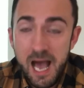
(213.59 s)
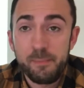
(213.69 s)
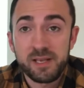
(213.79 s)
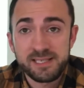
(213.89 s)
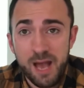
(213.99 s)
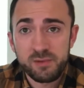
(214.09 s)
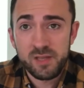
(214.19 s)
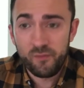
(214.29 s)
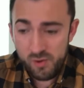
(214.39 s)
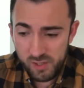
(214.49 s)
because that was the
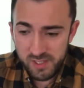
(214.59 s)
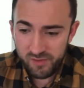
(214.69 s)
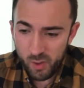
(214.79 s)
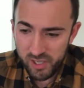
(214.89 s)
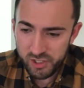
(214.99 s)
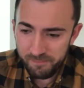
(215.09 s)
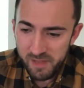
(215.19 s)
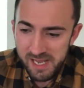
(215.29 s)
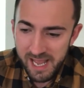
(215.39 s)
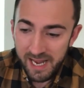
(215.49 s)
focus of the question,
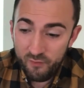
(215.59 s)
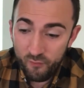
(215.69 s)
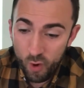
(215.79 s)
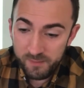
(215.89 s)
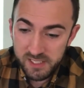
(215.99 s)
informs